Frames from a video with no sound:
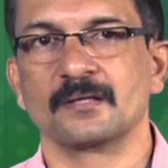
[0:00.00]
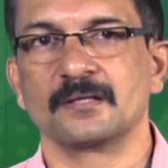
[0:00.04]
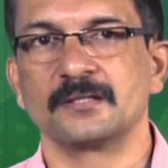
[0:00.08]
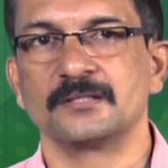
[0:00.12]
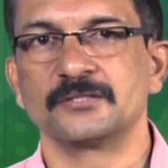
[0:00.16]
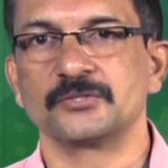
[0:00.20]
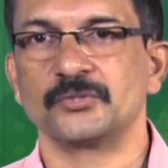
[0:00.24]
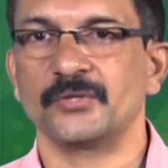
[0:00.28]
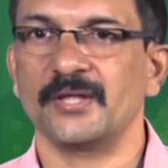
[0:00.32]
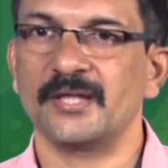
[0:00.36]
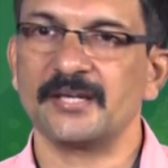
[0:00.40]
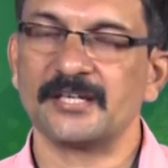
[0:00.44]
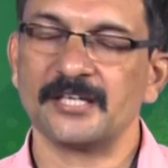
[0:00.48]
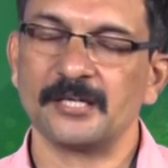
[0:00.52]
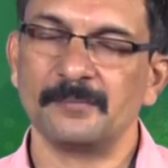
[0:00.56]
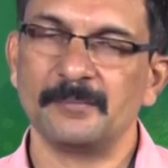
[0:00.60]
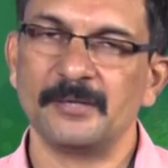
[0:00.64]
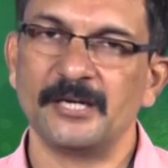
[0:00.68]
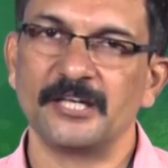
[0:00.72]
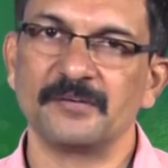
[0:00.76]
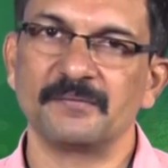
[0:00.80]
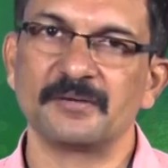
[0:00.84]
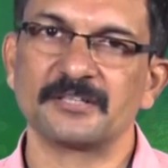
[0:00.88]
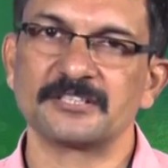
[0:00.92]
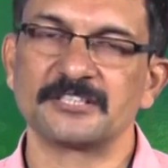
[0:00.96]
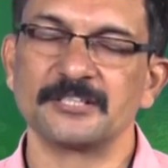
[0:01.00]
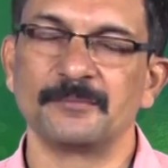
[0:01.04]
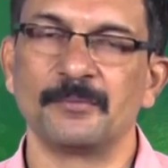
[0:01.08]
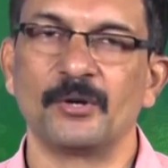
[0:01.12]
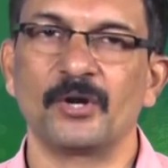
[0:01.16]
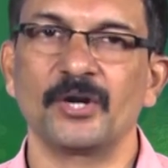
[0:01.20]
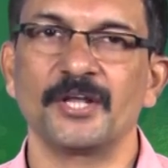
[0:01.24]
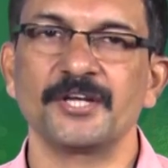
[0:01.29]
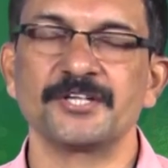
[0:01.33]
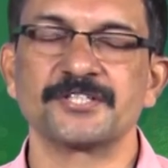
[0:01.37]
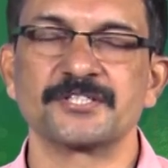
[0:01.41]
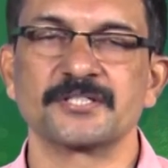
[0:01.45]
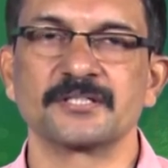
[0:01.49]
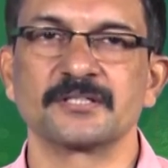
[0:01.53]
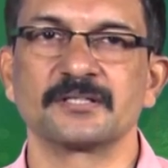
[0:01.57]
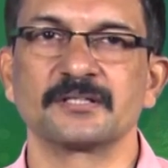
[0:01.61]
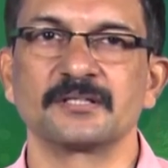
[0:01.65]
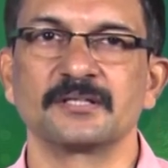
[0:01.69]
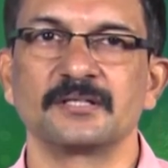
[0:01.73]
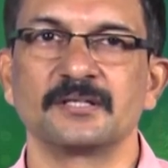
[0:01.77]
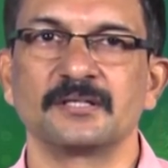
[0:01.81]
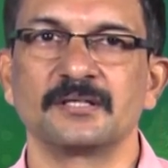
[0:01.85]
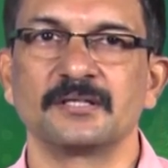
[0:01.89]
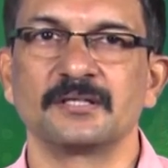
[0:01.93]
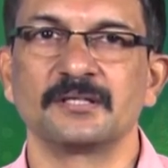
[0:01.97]
So the entire building was demolished.
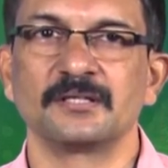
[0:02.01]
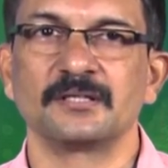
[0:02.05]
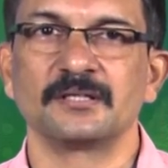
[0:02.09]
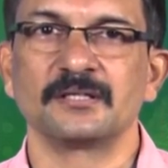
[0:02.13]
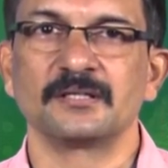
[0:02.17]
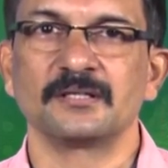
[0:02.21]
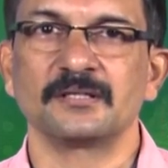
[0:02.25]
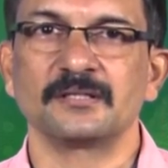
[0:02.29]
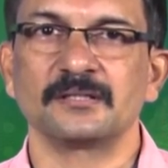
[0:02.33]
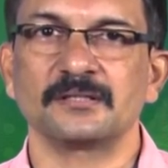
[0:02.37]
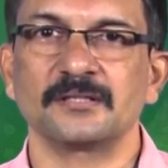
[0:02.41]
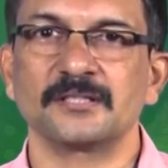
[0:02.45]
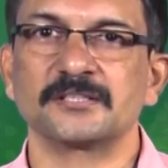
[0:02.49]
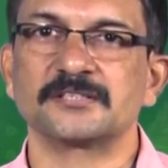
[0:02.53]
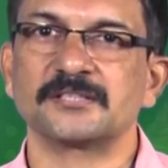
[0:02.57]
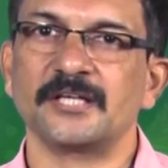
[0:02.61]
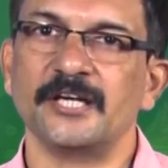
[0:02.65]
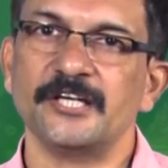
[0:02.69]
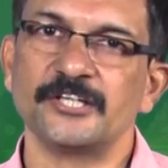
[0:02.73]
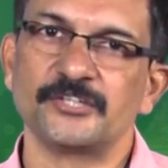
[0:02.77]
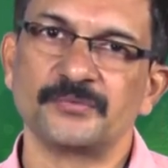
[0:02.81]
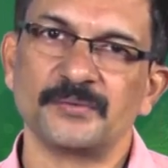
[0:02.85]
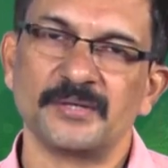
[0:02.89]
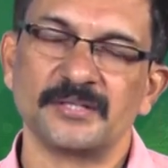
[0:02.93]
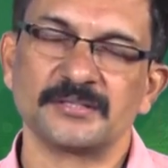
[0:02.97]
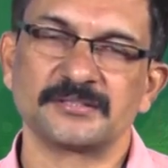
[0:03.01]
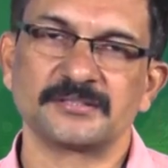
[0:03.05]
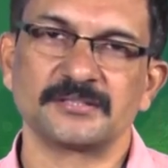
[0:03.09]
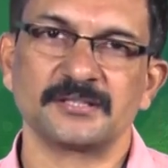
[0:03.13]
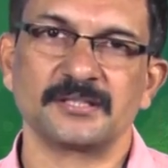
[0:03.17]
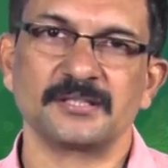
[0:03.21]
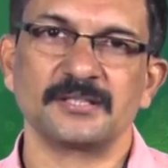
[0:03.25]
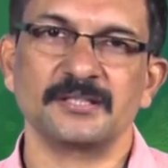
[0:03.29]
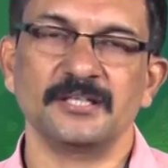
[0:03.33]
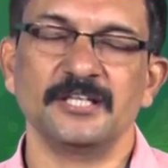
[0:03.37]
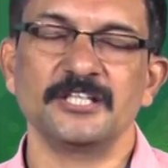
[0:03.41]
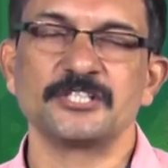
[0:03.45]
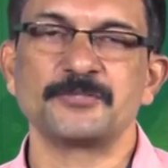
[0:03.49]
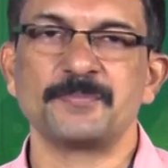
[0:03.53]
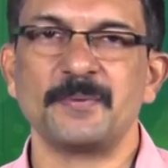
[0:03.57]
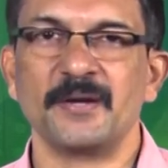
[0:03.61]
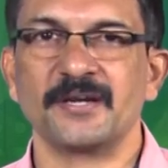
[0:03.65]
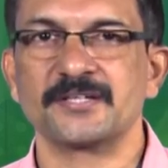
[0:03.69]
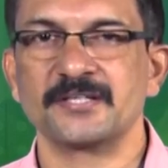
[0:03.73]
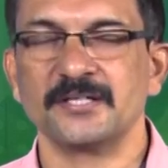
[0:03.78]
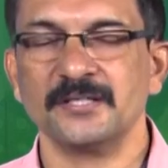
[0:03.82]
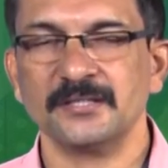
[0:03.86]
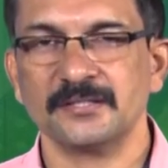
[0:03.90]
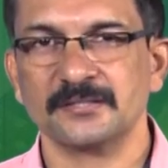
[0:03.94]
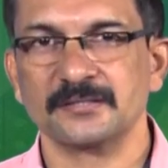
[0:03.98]
The site was
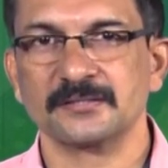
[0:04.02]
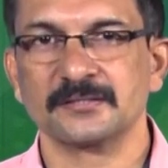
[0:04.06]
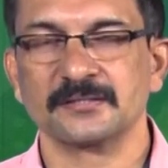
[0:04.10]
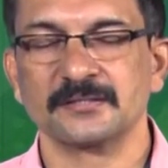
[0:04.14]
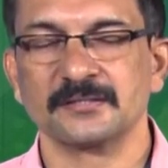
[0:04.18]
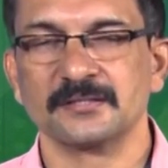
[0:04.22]
inspected.